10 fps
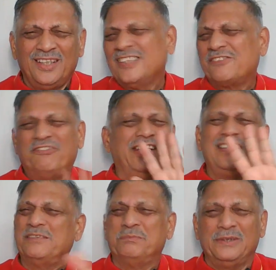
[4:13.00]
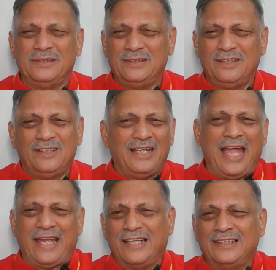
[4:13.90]
It's very simple.
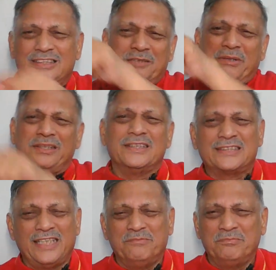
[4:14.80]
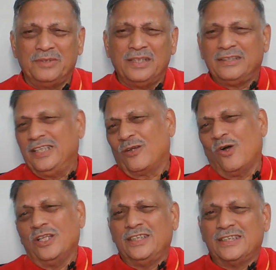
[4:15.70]
Angles remain the same. They are
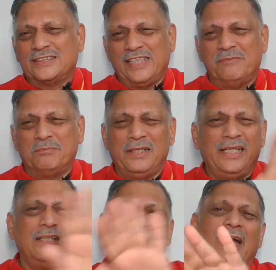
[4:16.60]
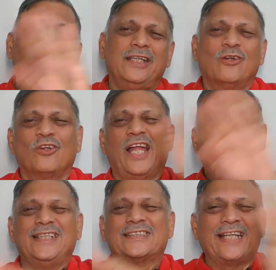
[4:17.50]
all in the same plane and they are on
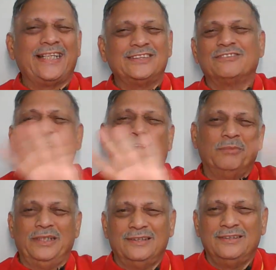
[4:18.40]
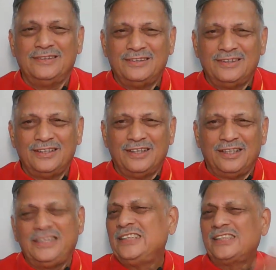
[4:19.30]
either sides of the normal.
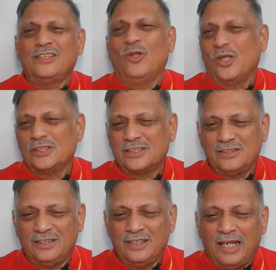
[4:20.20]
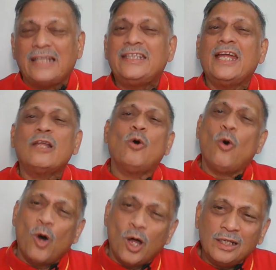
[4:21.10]
These are the laws. And they are
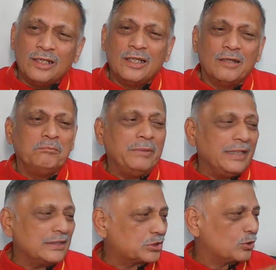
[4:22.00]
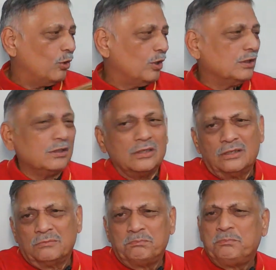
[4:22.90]
all based
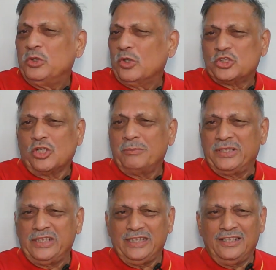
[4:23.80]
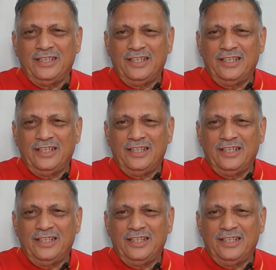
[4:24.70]
on pure geometry.